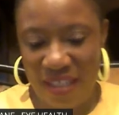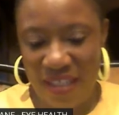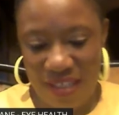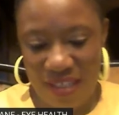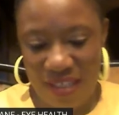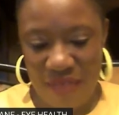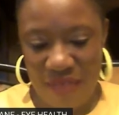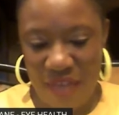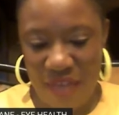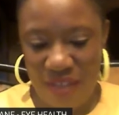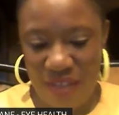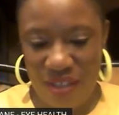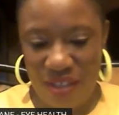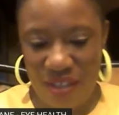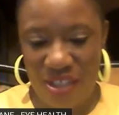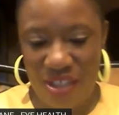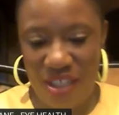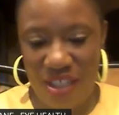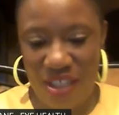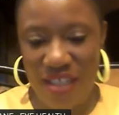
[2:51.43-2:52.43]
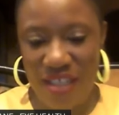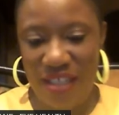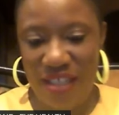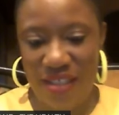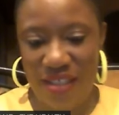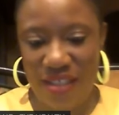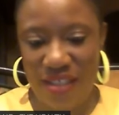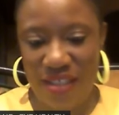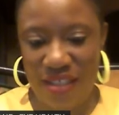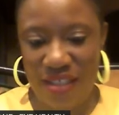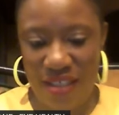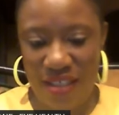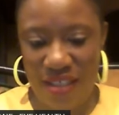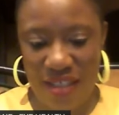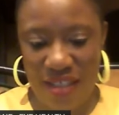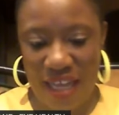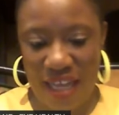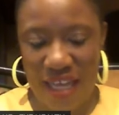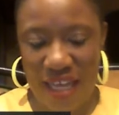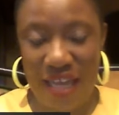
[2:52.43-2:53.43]
Let me actually share it in
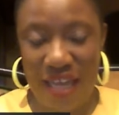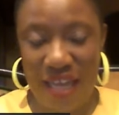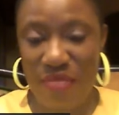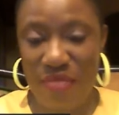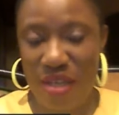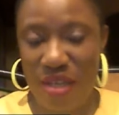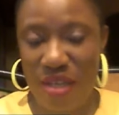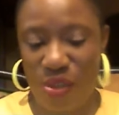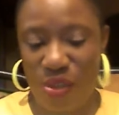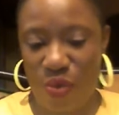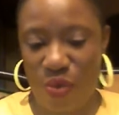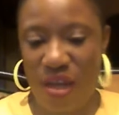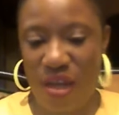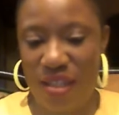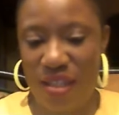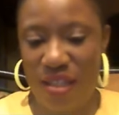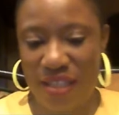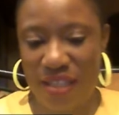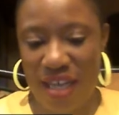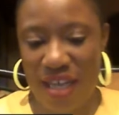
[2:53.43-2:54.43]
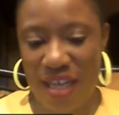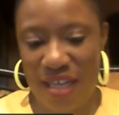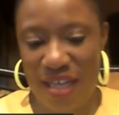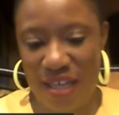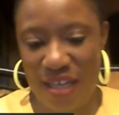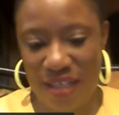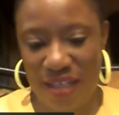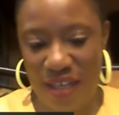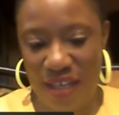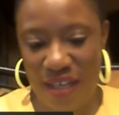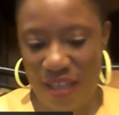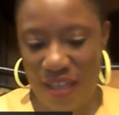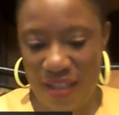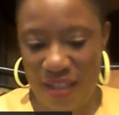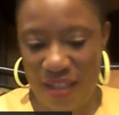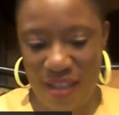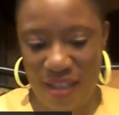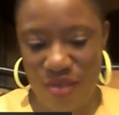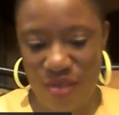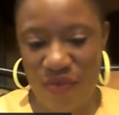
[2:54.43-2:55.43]
the academy as well, Tanya. Hey,
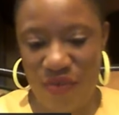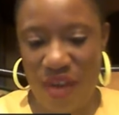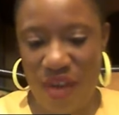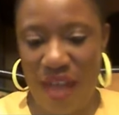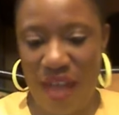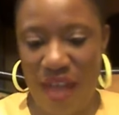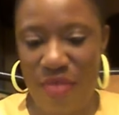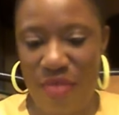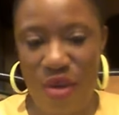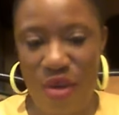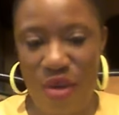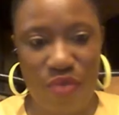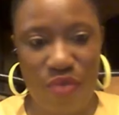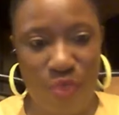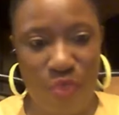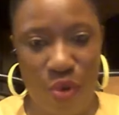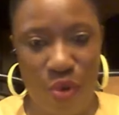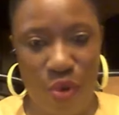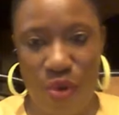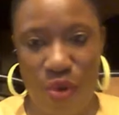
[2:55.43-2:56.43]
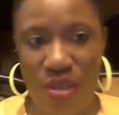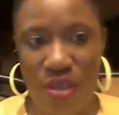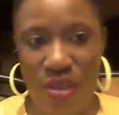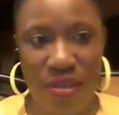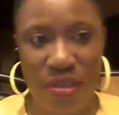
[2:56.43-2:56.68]
thank you for coming on board.